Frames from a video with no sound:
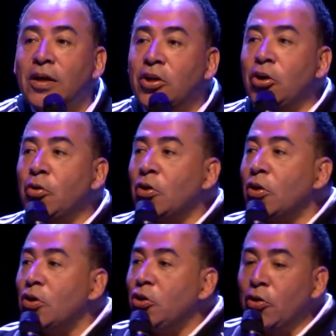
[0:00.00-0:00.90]
You
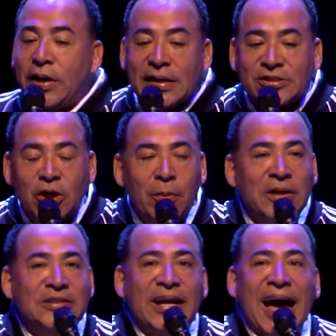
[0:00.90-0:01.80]
you get so
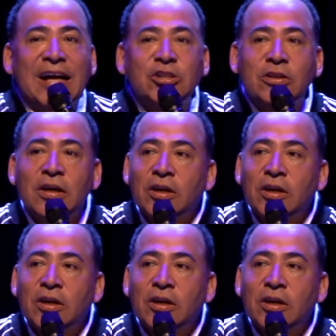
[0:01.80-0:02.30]
much gas.